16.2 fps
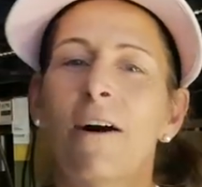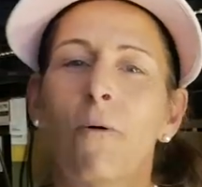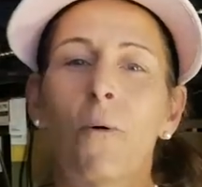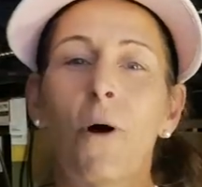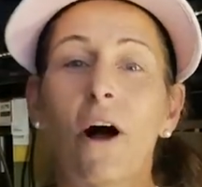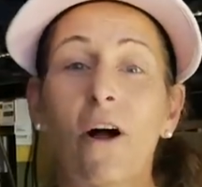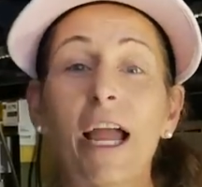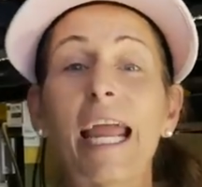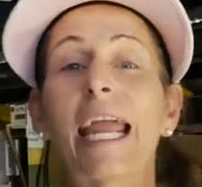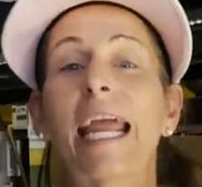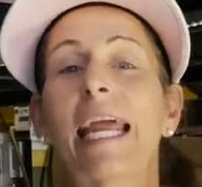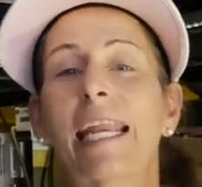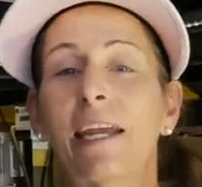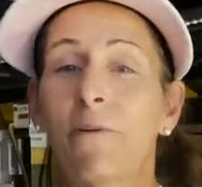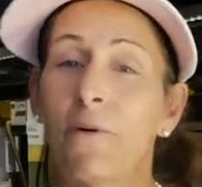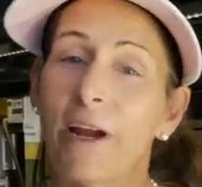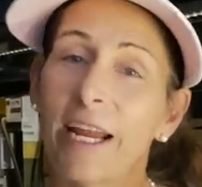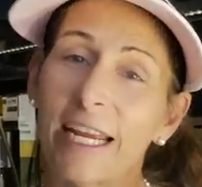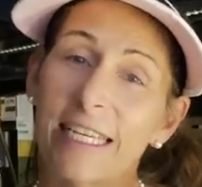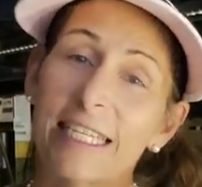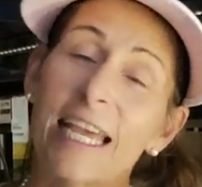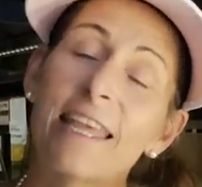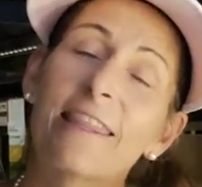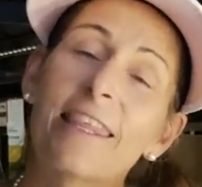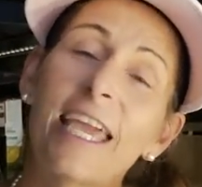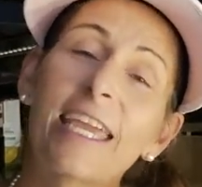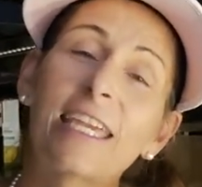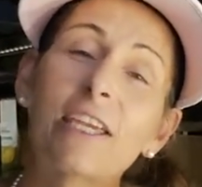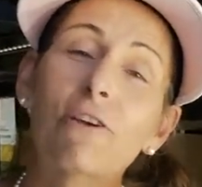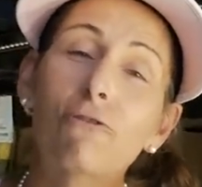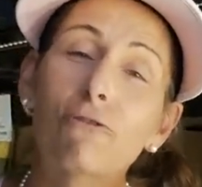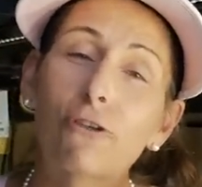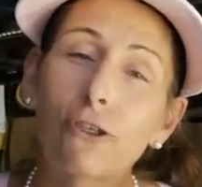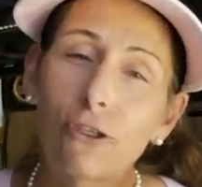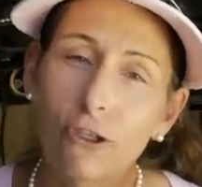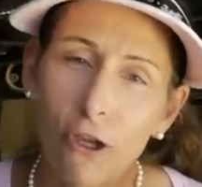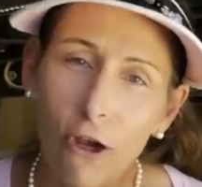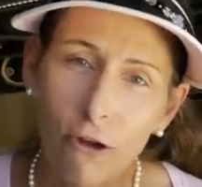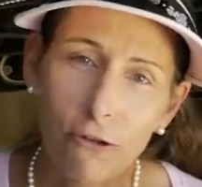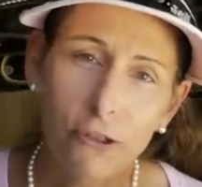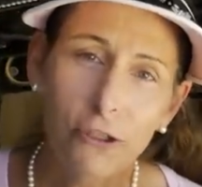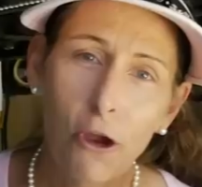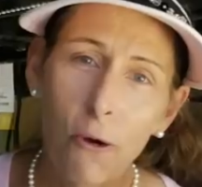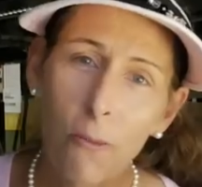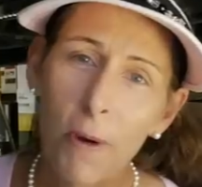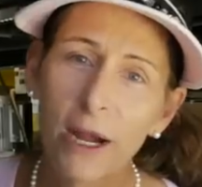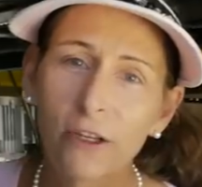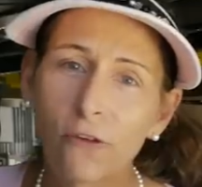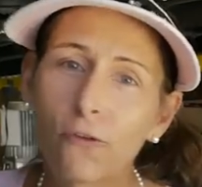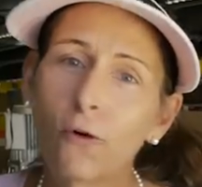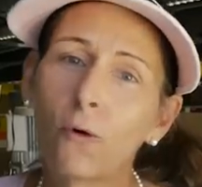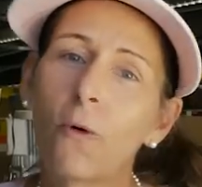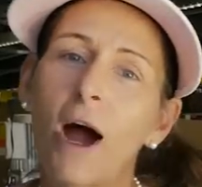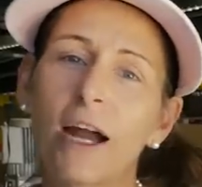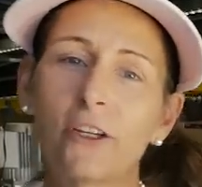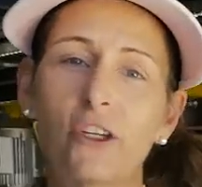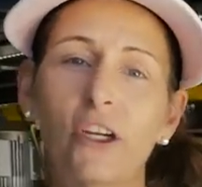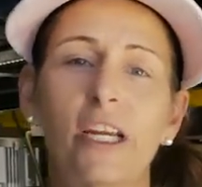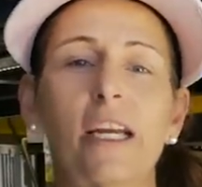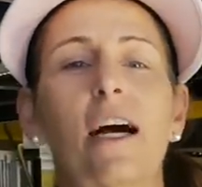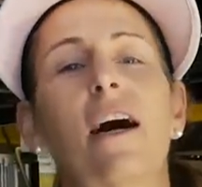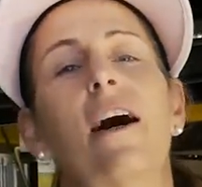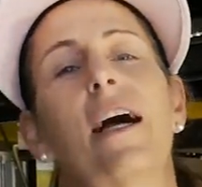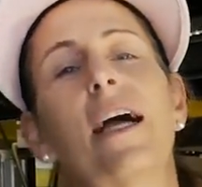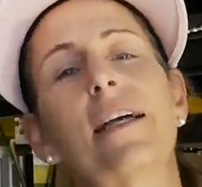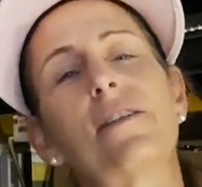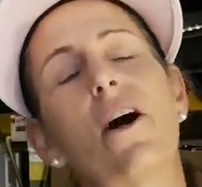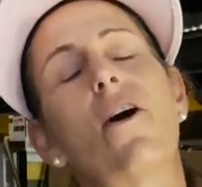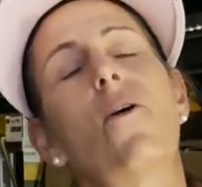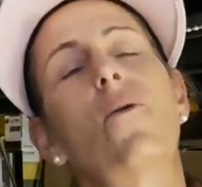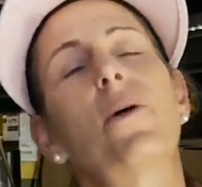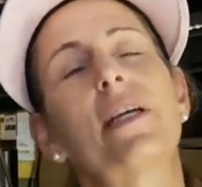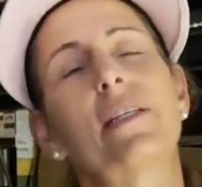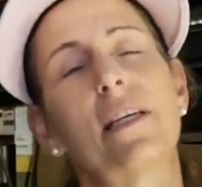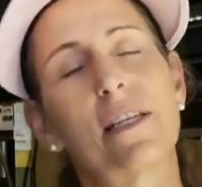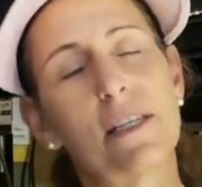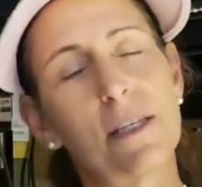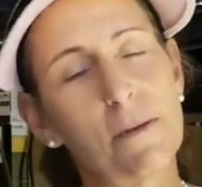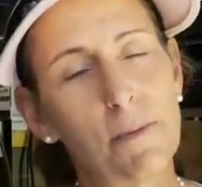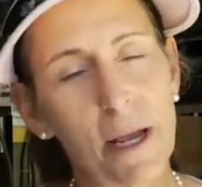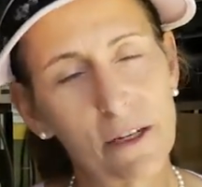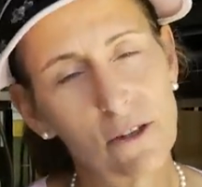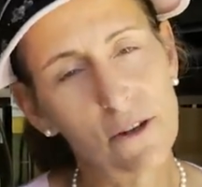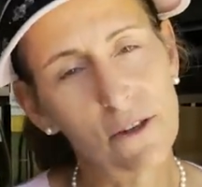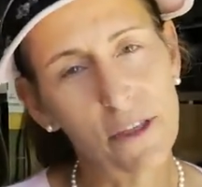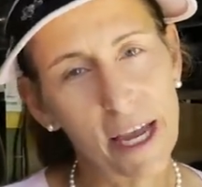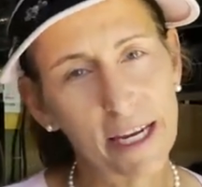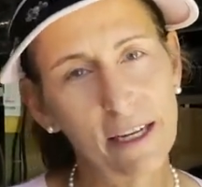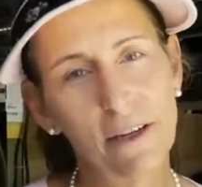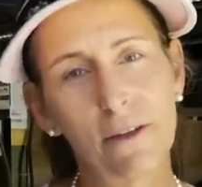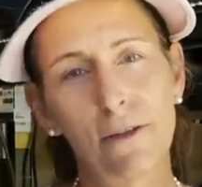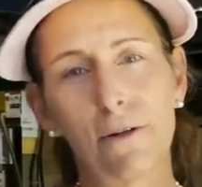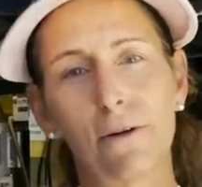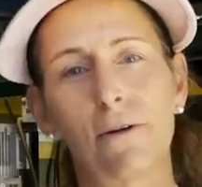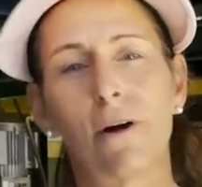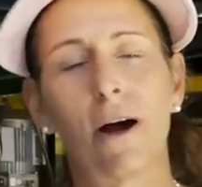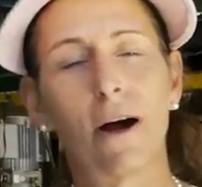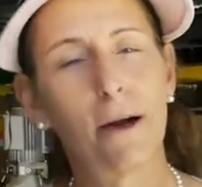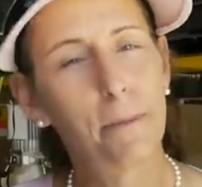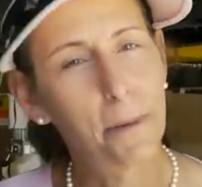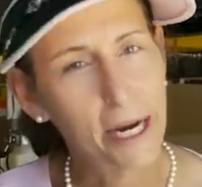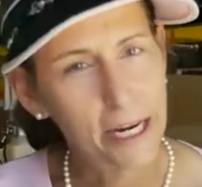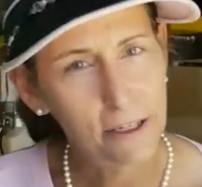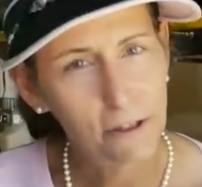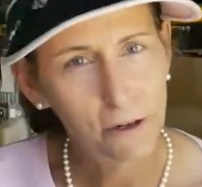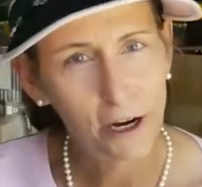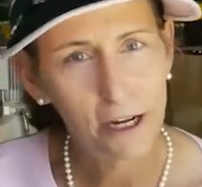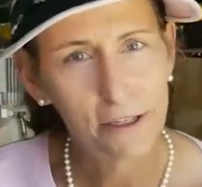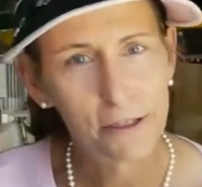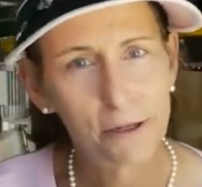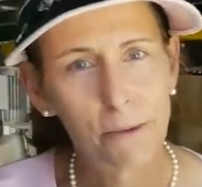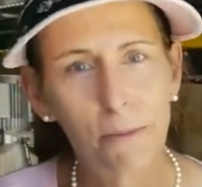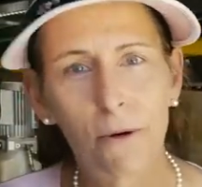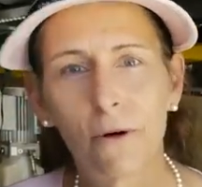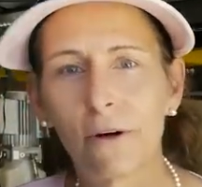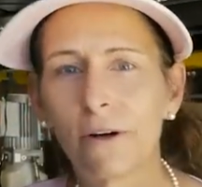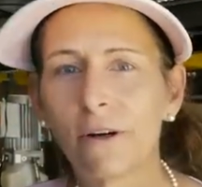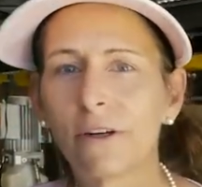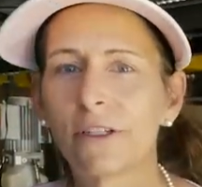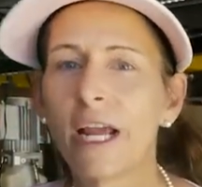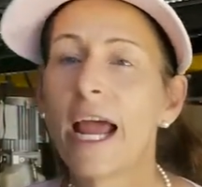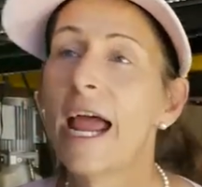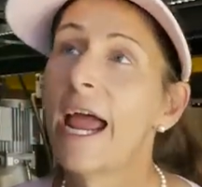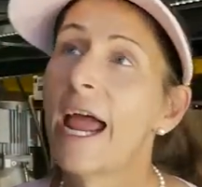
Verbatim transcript: Well, anyways, thank you so, so much for watching. As always, a special thank you to our Patreon supporters.